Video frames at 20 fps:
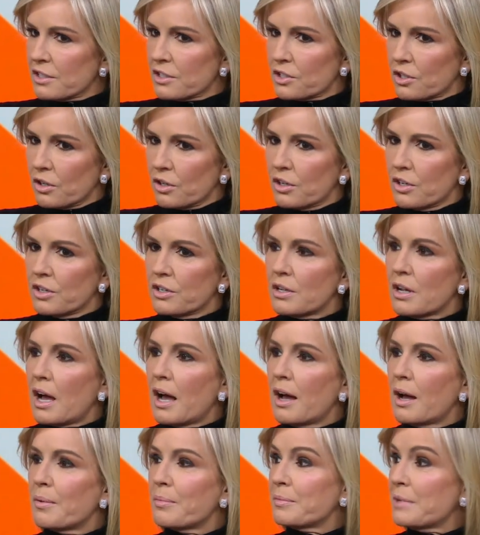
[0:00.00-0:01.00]
concerned,
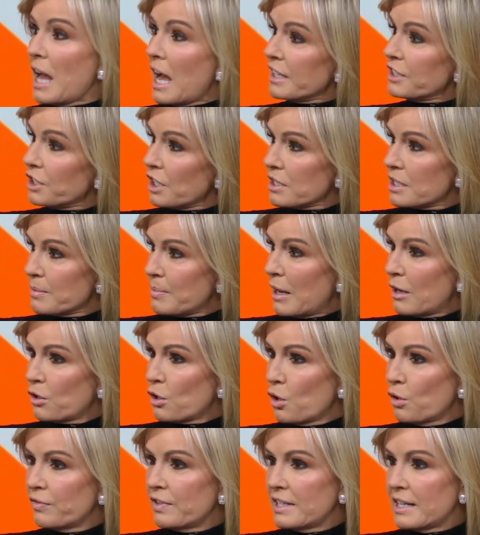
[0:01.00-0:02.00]
um, not just about
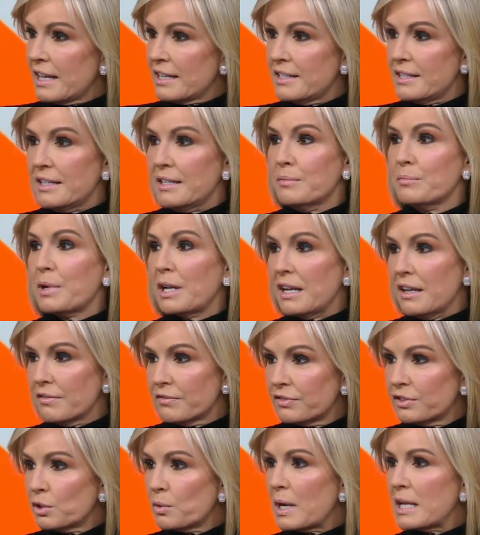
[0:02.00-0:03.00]
COVID-19, but
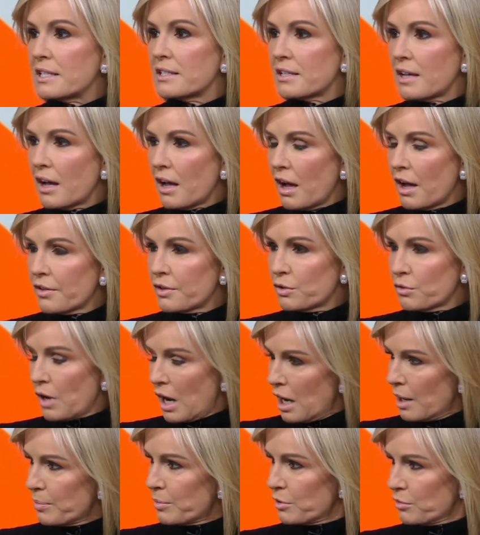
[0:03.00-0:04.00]
influenza, other
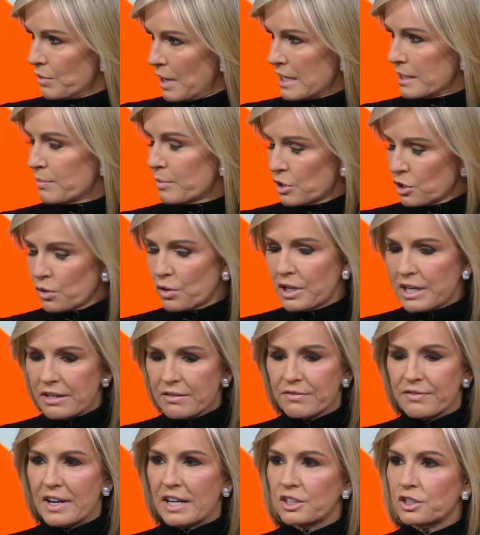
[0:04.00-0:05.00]
upper respiratory
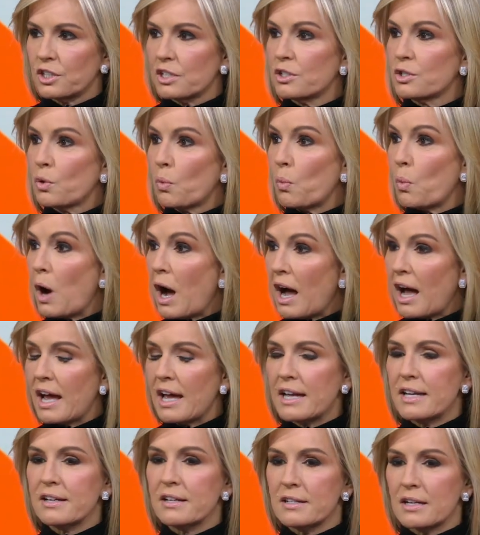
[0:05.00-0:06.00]
infections.
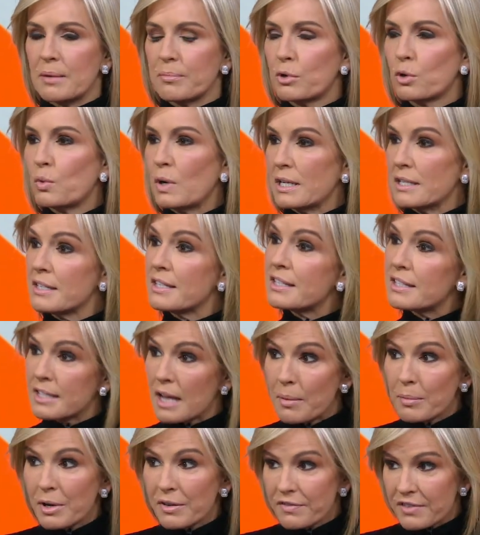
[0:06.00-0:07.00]
Why? Number one,
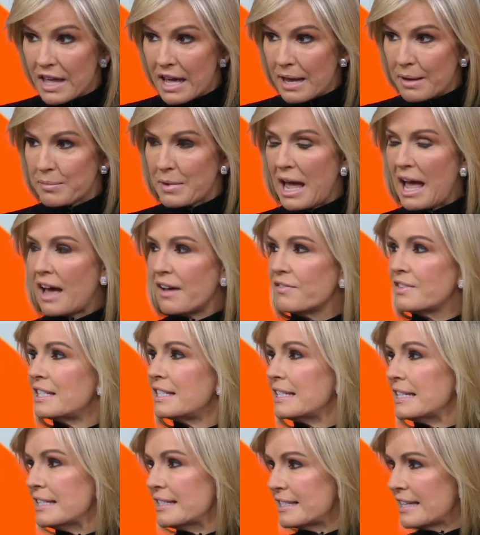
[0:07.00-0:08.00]
some of them have
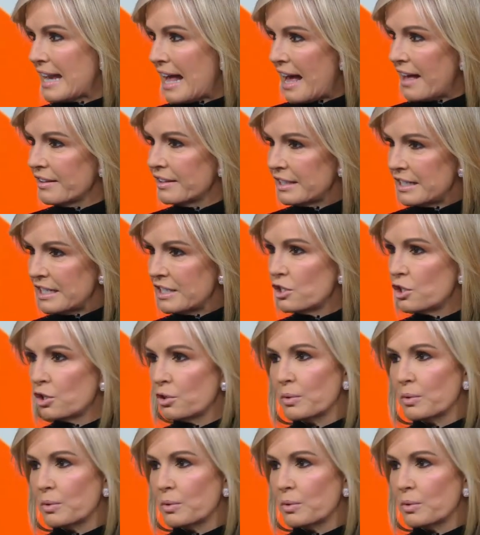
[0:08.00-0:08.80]
seasonality to